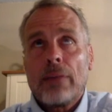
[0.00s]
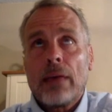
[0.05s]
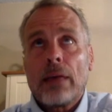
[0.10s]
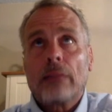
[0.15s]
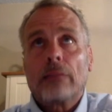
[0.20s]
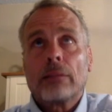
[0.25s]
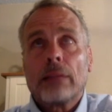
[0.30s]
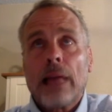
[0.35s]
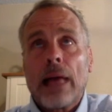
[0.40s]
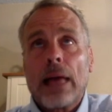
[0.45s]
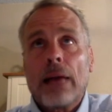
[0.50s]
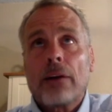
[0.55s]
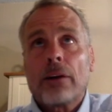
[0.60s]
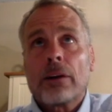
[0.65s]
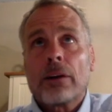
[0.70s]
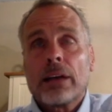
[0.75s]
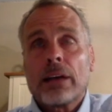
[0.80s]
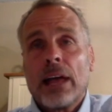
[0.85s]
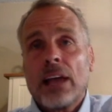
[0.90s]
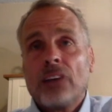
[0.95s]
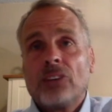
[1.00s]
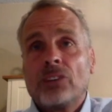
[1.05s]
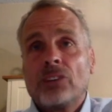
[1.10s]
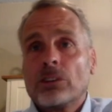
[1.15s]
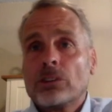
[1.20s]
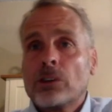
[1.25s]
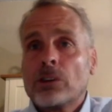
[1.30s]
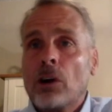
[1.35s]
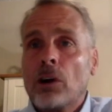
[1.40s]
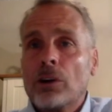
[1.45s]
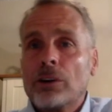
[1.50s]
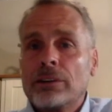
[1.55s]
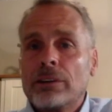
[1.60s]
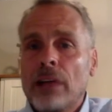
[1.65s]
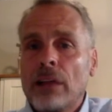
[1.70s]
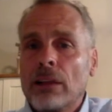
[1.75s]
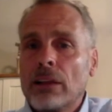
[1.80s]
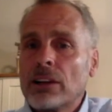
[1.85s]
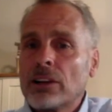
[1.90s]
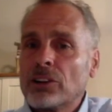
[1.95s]
that latter case is called
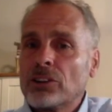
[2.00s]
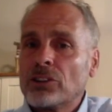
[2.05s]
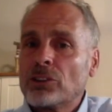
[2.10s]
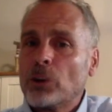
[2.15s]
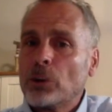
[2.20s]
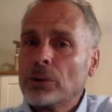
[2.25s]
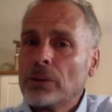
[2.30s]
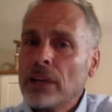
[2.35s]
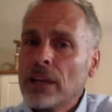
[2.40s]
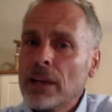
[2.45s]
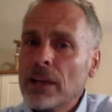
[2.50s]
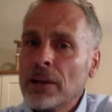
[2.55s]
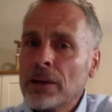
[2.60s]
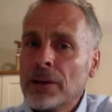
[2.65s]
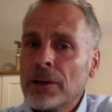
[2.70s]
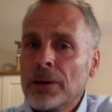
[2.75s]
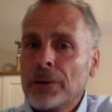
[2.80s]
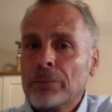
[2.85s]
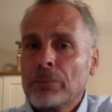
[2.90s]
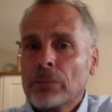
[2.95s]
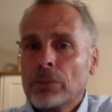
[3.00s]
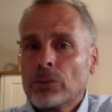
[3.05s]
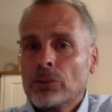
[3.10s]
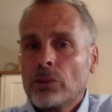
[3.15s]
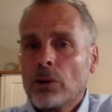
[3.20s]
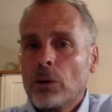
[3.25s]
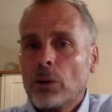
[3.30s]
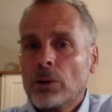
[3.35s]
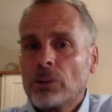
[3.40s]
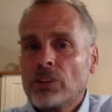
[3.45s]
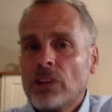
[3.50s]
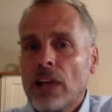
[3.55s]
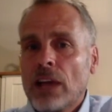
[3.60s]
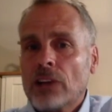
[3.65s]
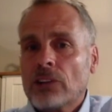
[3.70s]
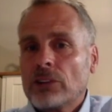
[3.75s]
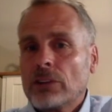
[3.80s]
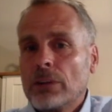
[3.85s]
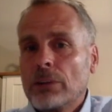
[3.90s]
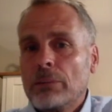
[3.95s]
teleconsulting. So it's
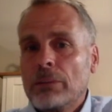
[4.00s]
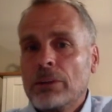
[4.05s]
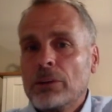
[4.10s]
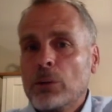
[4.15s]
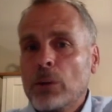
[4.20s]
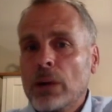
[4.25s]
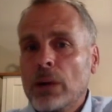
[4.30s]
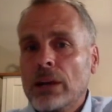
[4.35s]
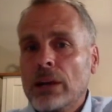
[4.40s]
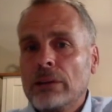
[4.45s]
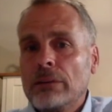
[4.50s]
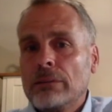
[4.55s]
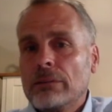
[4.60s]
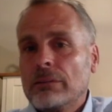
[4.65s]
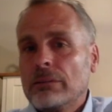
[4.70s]
actually between